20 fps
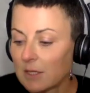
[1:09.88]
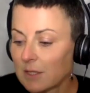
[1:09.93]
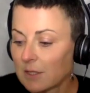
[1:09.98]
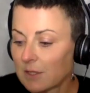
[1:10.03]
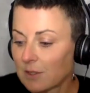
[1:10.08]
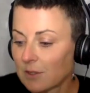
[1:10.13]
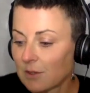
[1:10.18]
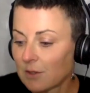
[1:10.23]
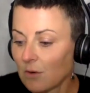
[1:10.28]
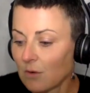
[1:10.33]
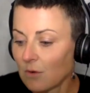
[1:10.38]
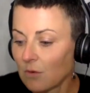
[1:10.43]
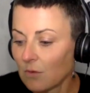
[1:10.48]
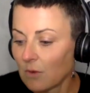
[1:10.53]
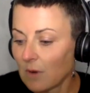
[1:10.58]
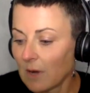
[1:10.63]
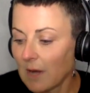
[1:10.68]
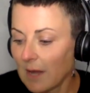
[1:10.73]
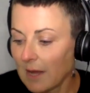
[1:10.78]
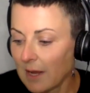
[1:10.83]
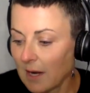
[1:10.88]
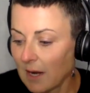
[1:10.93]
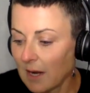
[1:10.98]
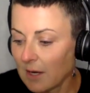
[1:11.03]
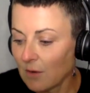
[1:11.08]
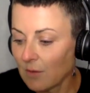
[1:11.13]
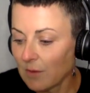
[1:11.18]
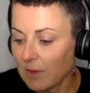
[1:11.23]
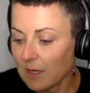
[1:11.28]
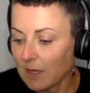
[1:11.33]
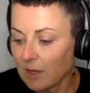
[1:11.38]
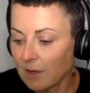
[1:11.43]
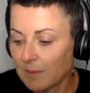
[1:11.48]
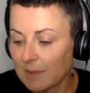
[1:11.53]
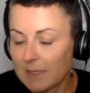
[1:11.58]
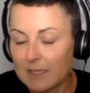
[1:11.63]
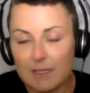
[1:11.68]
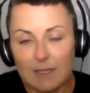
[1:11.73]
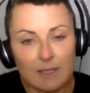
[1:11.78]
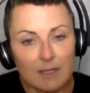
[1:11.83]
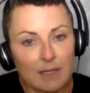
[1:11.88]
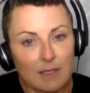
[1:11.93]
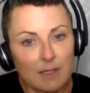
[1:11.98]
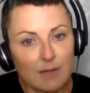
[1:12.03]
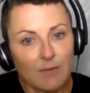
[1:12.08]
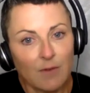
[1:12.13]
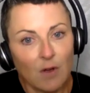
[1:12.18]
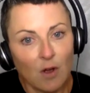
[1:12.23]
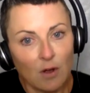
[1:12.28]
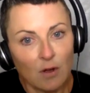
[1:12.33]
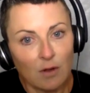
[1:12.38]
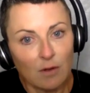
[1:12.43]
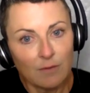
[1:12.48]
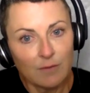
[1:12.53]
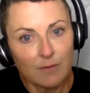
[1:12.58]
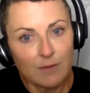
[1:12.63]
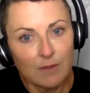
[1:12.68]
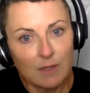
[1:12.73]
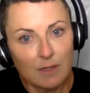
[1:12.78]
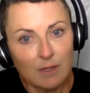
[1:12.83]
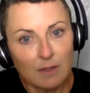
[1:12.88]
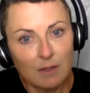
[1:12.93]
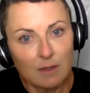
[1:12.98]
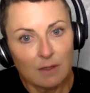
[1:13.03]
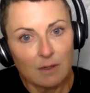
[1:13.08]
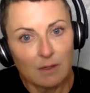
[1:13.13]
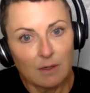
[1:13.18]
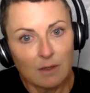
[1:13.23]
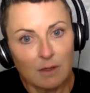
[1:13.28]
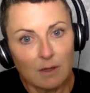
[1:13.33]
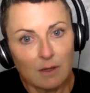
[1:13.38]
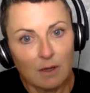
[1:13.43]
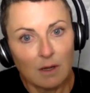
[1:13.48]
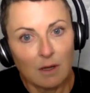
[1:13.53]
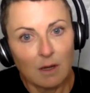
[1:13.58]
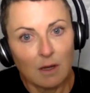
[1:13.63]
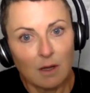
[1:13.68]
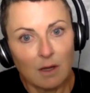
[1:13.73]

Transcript: So, and I know that your business has evolved uh,